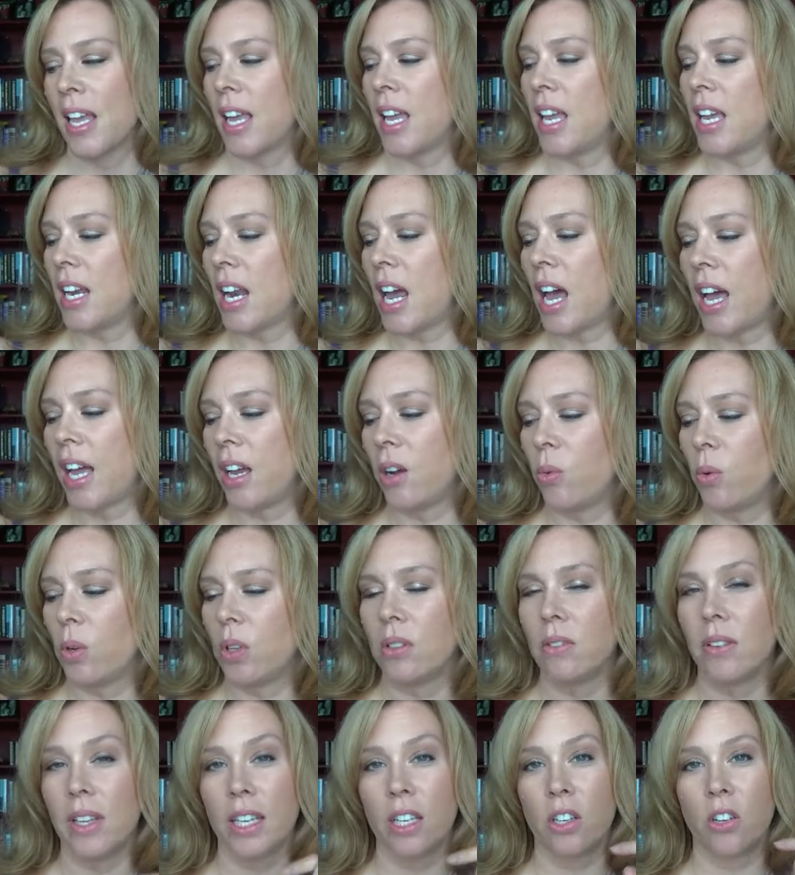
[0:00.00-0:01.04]
And I
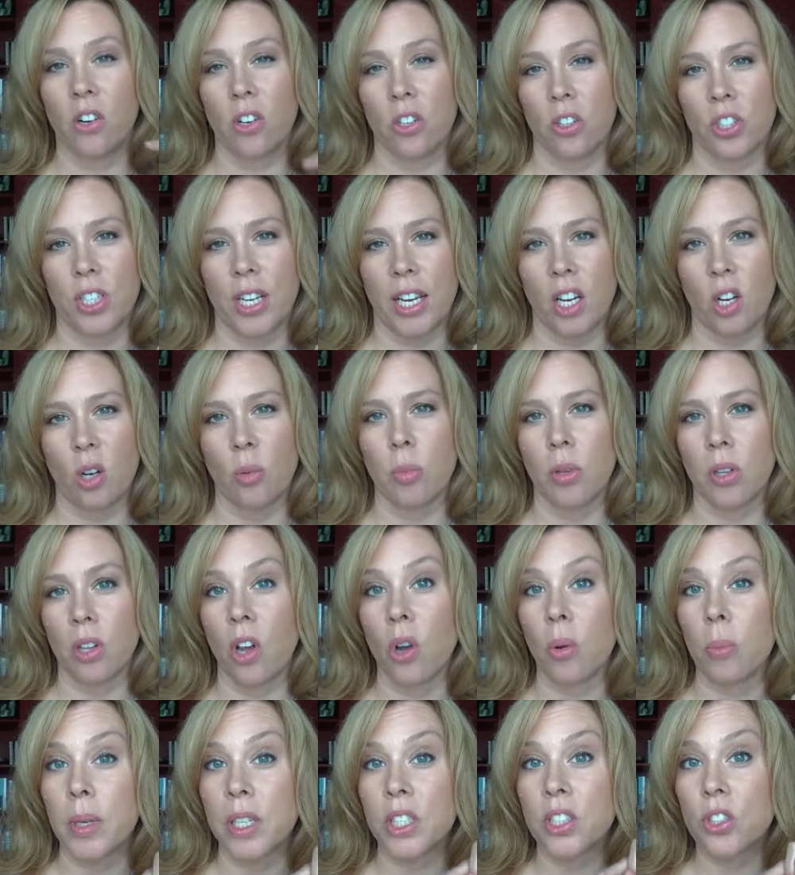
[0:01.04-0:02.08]
will link her channel
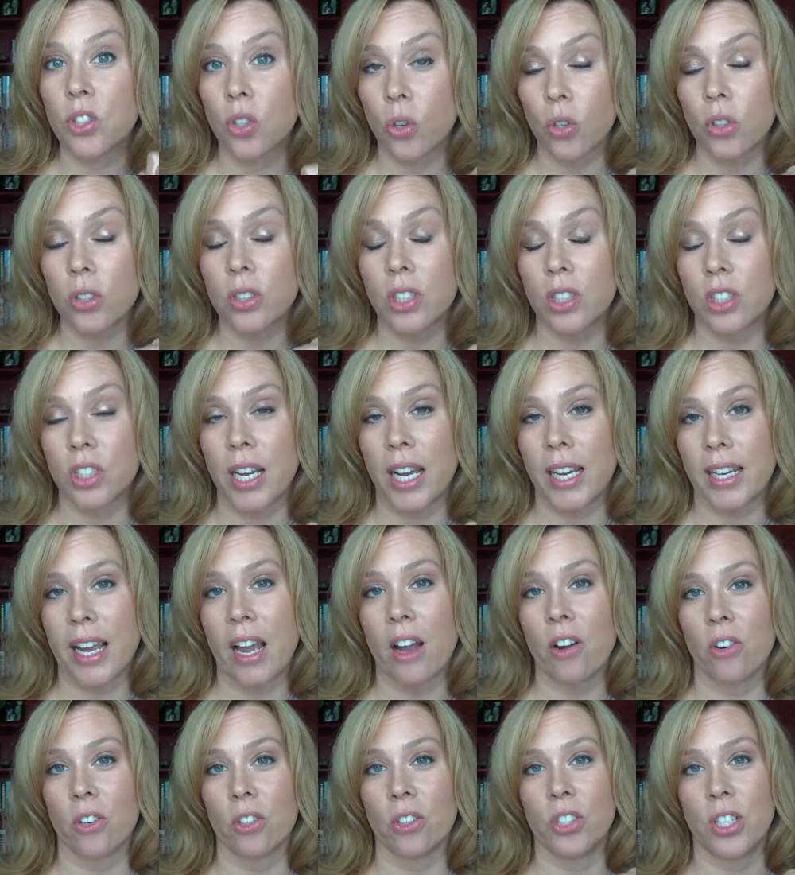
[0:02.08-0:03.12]
below. Be sure to check
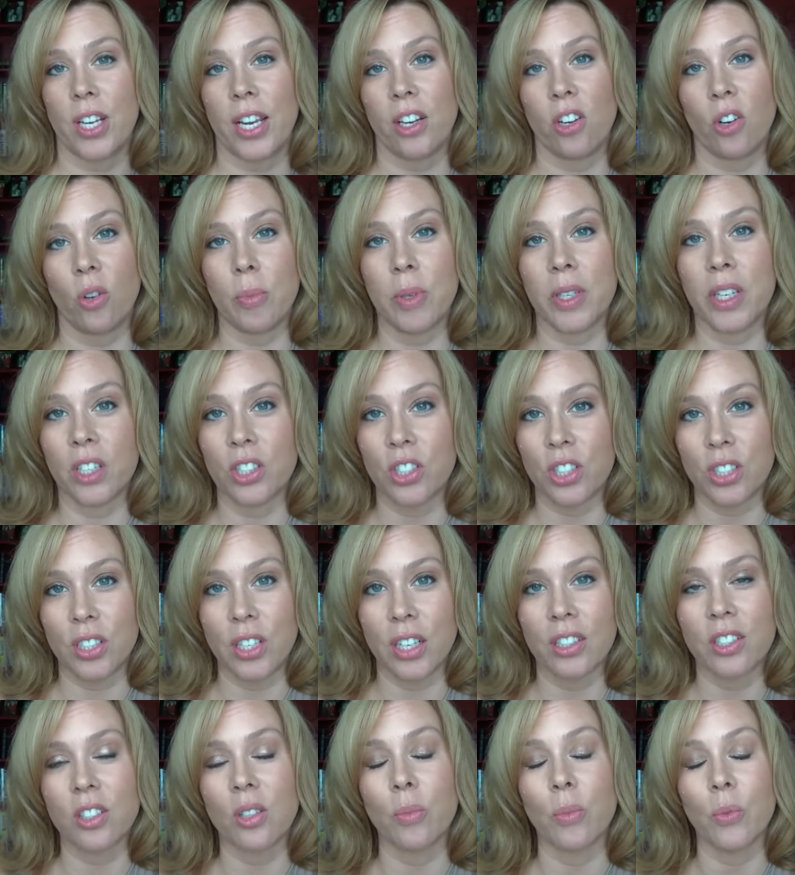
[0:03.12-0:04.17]
out her channel because she
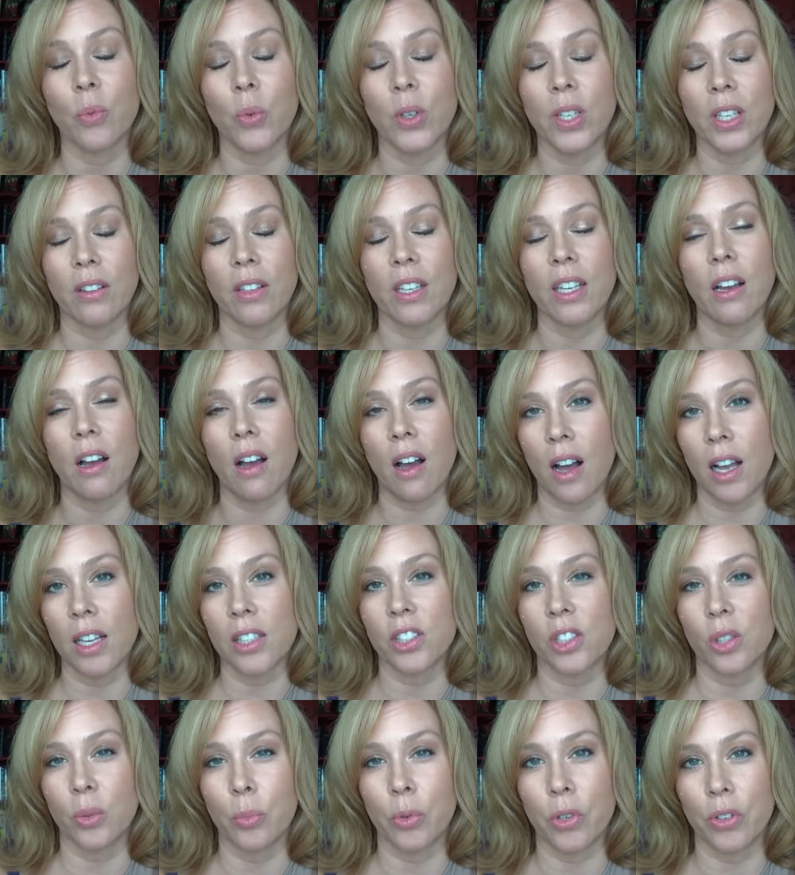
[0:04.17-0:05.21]
does some really
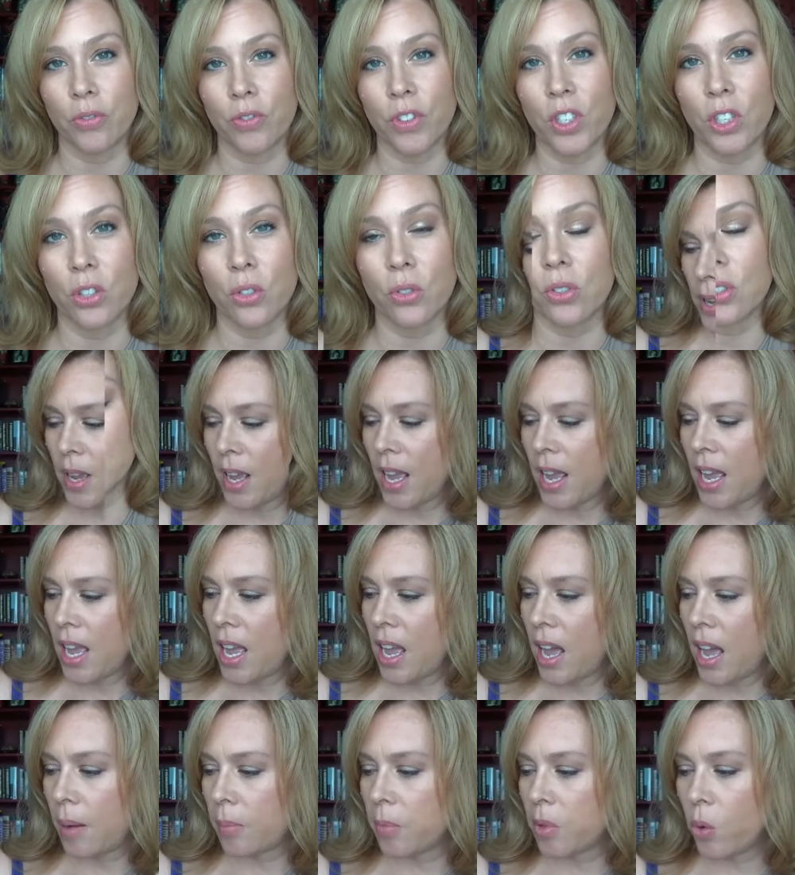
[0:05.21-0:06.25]
awesome reviews.
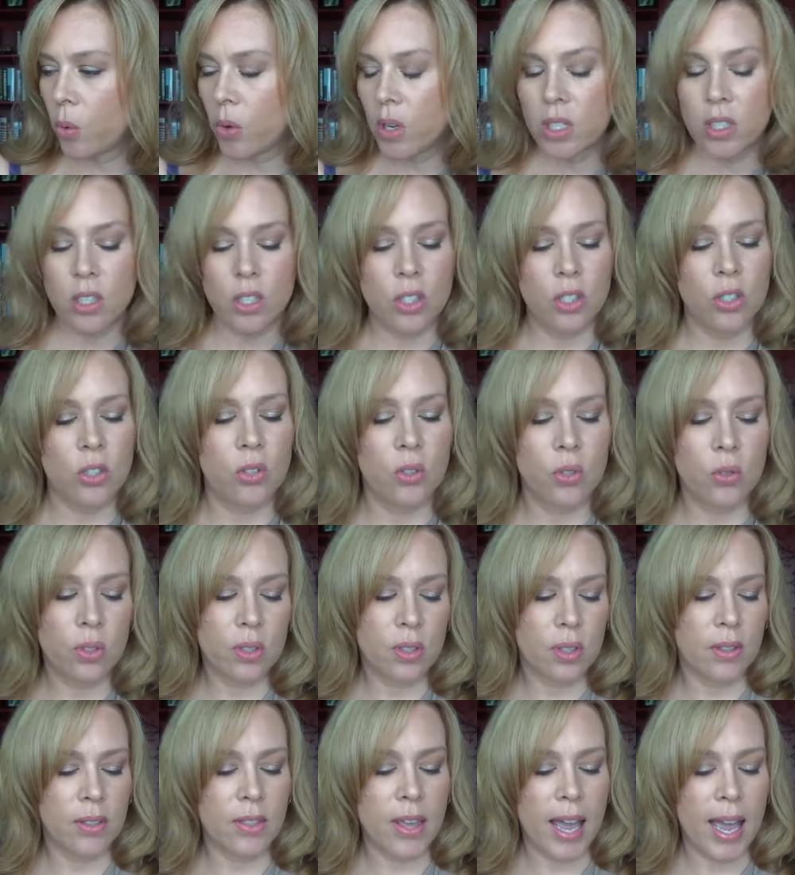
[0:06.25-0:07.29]
I'm going to use
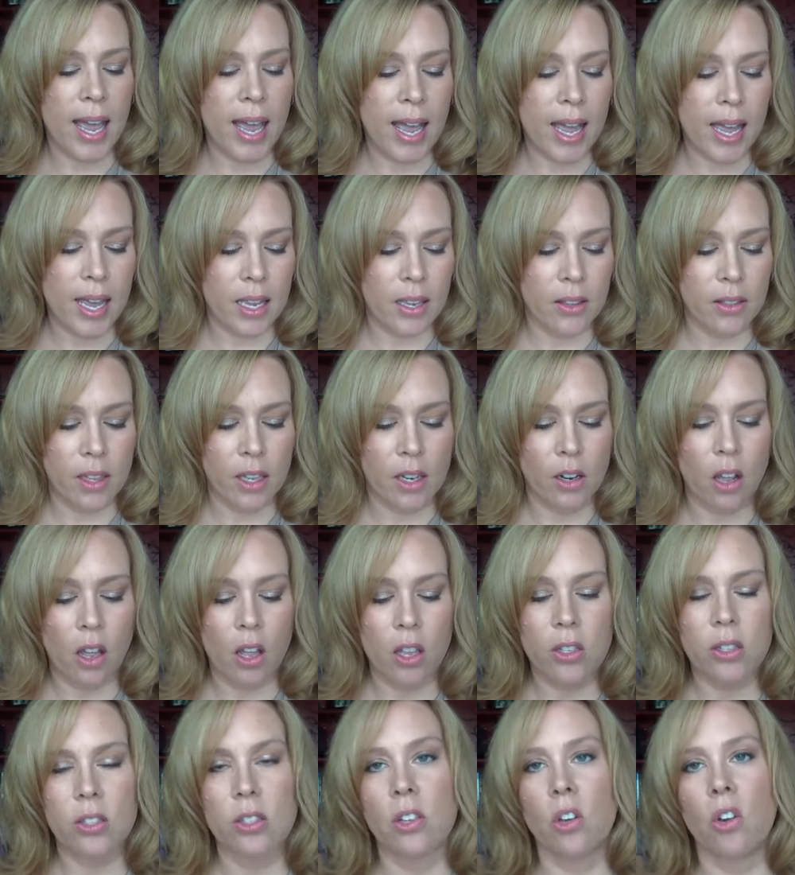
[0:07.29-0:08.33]
that and then
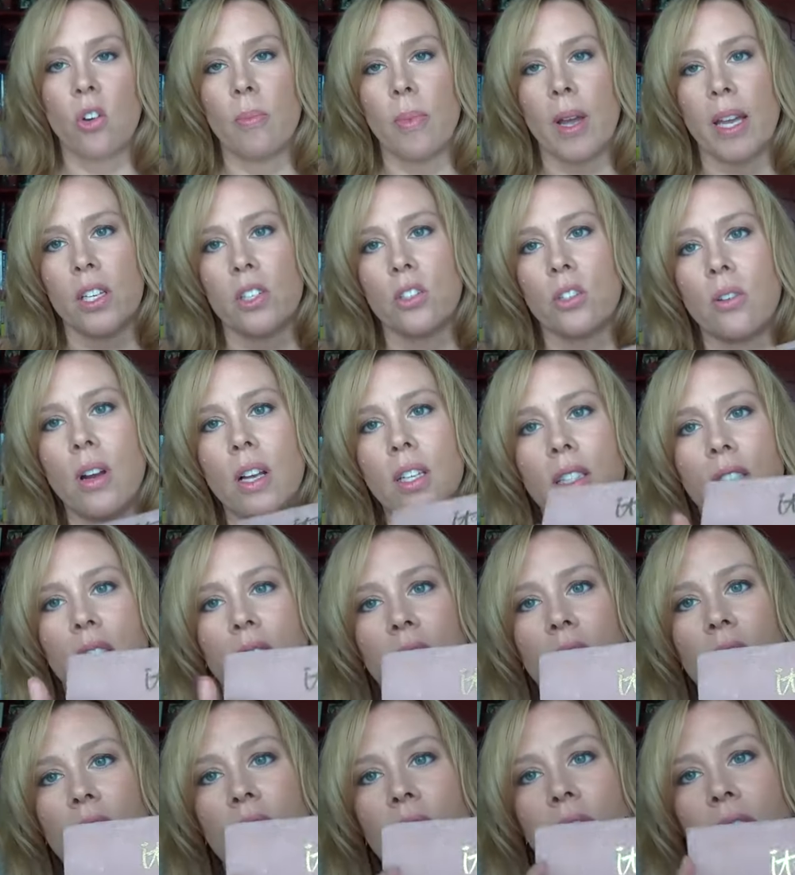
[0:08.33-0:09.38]
also my
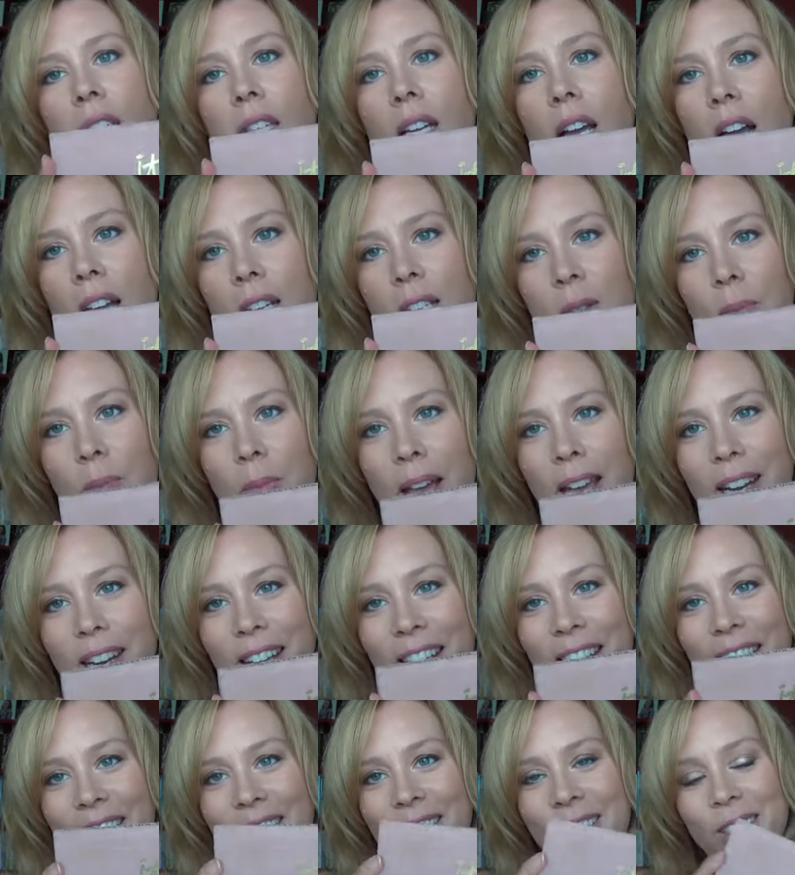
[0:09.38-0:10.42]
trusty It
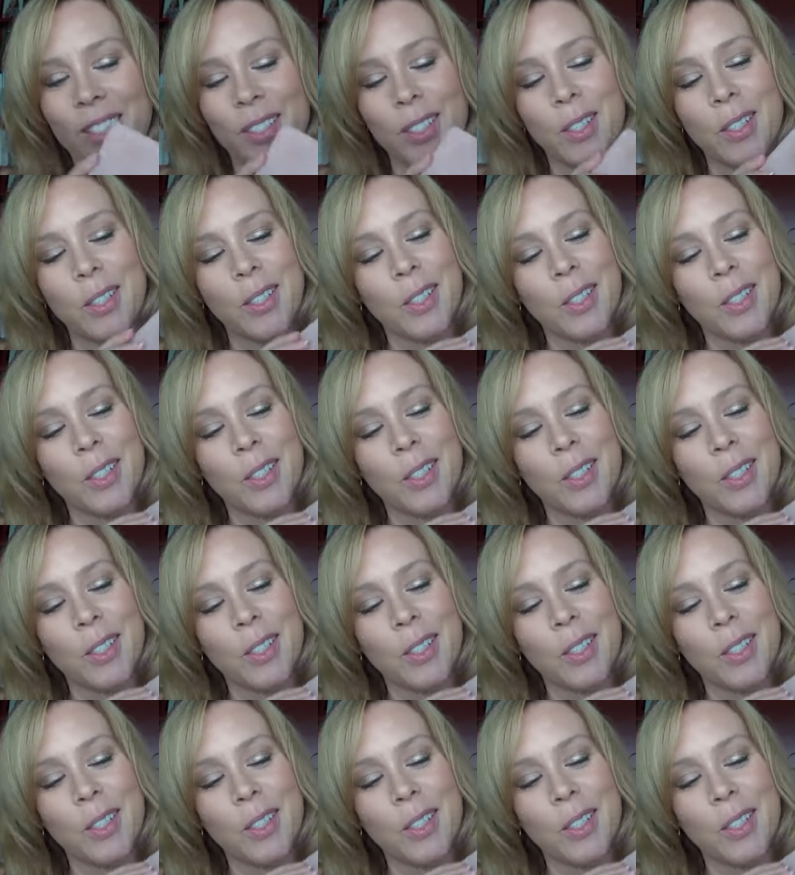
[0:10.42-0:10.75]
Cosmetics